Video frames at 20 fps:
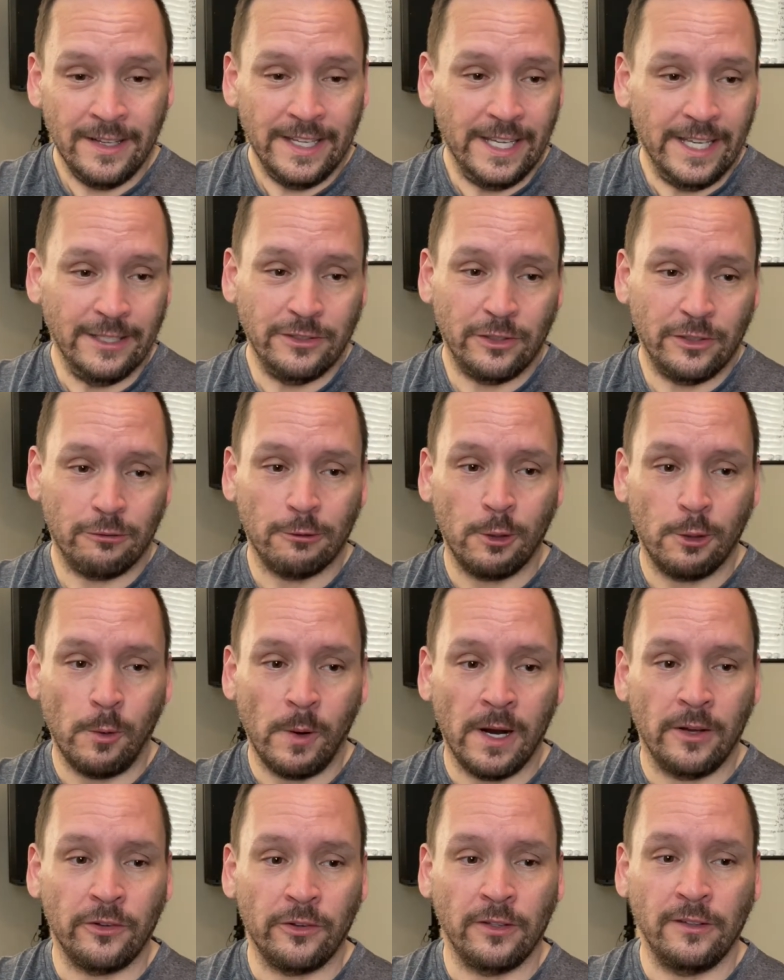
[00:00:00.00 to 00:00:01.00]
It just
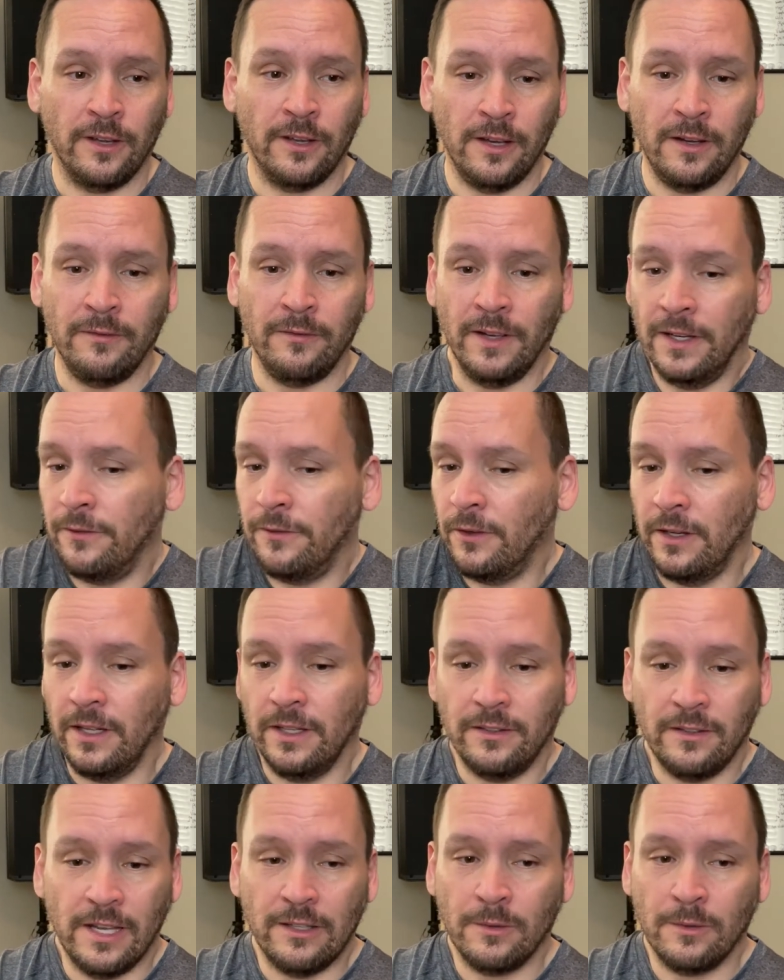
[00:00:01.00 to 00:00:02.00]
requires a ton of effort.
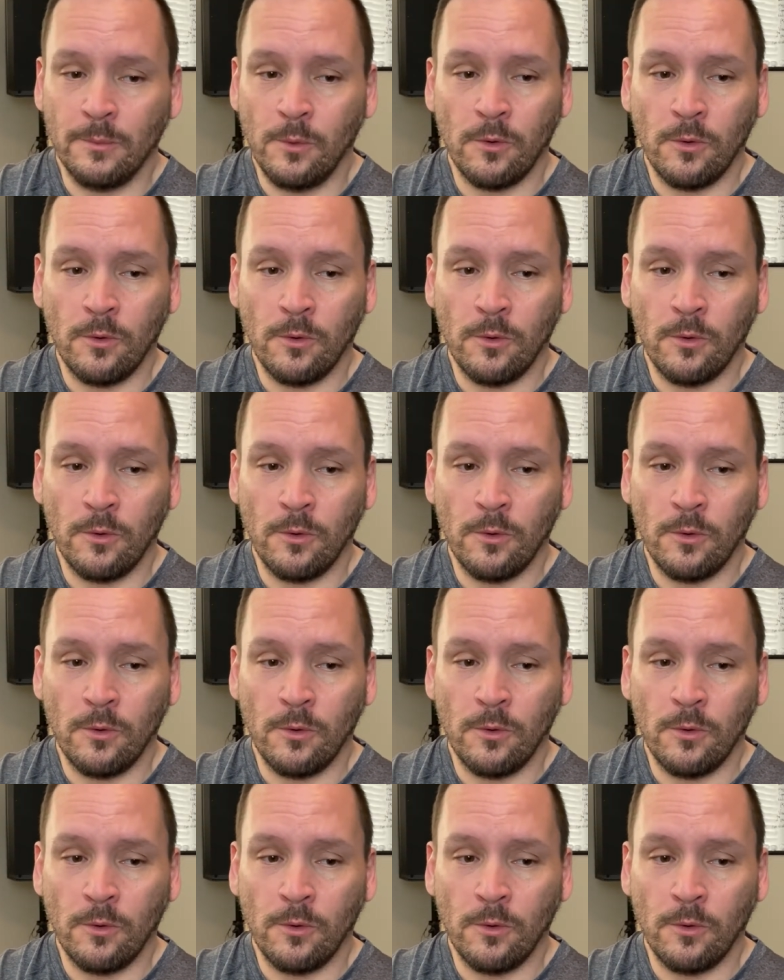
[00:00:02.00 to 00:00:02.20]
It's